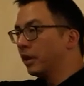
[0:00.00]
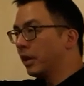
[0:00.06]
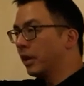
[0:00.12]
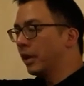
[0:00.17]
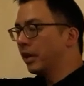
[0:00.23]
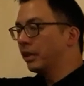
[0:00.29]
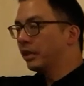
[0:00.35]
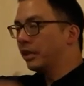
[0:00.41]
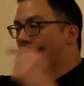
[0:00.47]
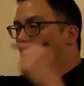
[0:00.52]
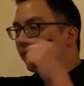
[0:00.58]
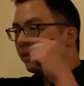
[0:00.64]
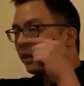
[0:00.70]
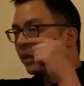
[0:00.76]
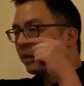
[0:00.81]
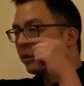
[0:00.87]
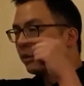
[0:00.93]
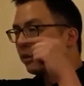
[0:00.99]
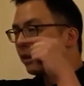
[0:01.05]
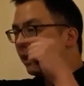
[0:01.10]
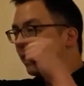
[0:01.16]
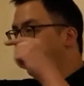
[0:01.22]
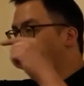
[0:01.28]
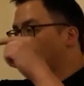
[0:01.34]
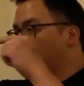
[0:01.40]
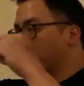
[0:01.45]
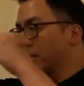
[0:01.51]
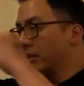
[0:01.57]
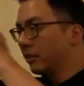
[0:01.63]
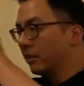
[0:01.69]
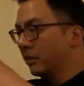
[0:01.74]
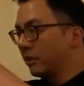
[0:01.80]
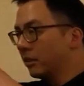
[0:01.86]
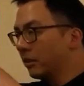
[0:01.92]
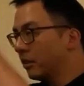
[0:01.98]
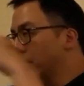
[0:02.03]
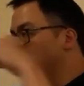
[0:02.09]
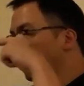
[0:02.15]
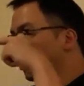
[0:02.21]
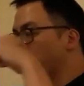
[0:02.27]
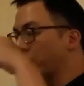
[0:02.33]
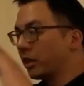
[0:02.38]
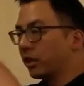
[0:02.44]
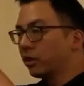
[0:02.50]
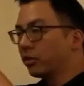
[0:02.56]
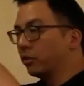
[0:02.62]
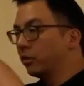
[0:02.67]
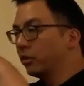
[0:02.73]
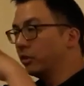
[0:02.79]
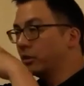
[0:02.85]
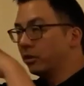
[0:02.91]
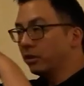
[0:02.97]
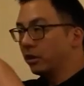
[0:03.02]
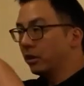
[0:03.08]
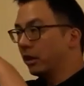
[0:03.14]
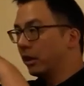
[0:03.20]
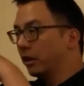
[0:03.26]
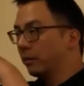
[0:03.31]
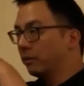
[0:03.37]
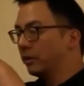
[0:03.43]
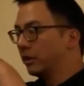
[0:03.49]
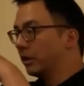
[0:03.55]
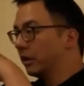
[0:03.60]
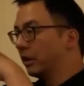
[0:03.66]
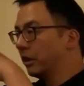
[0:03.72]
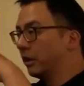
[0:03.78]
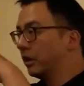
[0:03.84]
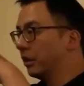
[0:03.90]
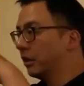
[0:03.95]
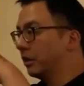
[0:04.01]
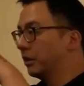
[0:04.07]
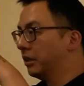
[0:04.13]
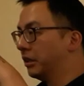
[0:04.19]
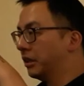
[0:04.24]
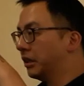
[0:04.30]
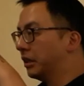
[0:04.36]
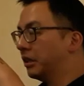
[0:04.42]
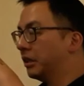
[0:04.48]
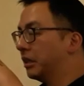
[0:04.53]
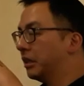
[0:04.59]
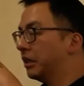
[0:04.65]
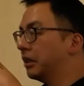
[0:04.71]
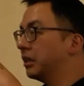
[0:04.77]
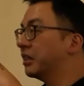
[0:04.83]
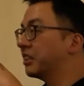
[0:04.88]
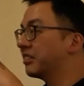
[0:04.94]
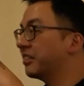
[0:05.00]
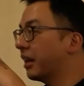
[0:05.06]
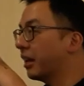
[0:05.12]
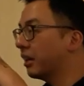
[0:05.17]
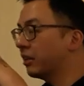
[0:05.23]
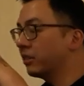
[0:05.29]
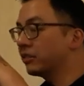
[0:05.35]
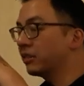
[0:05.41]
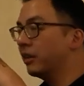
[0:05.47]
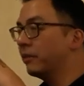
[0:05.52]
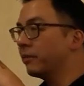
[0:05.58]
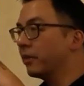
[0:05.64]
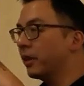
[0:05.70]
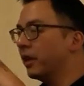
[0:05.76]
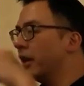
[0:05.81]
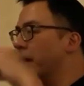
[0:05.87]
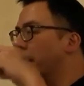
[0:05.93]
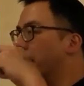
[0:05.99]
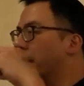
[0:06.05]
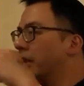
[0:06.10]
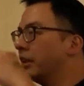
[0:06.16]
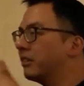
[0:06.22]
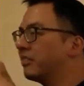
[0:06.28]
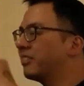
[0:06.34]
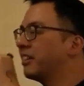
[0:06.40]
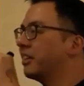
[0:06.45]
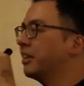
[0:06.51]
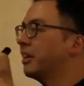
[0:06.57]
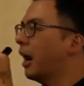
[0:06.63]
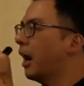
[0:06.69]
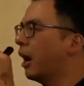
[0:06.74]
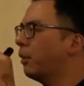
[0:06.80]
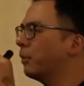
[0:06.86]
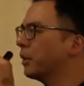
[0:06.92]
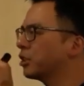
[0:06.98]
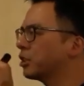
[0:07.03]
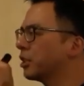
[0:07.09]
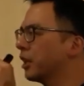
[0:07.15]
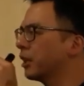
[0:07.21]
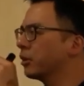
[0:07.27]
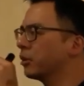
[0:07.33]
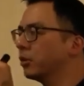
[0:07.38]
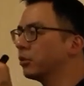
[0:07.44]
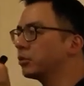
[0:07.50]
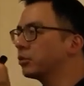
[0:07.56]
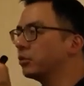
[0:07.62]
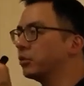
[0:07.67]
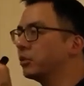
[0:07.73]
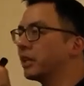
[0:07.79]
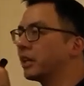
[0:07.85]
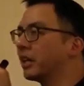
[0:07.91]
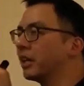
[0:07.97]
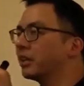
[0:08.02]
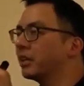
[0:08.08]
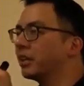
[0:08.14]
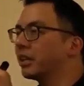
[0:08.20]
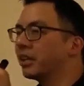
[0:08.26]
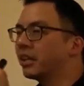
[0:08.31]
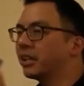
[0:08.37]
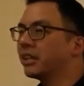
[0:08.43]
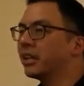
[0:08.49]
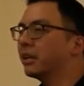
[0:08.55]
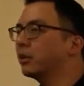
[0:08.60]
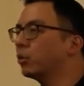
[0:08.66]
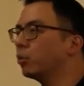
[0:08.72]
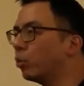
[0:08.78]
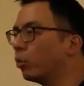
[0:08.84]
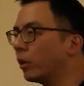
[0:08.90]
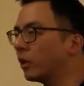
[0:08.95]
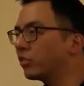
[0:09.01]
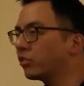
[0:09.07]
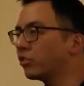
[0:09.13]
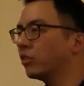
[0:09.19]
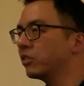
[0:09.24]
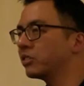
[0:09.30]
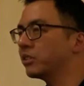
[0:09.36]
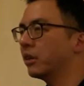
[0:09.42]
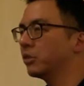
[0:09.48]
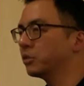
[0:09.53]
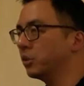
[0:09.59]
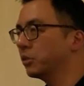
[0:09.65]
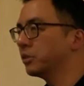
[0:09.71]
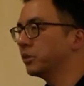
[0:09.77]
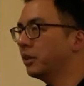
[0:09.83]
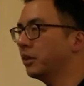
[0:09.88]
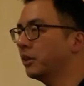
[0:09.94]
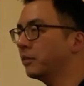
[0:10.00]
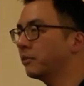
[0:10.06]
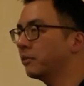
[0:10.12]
and they have a little light shining through um, the, the, the cells, and seeing how much light goes through, they, can, they can tell you what sort of cells goes on.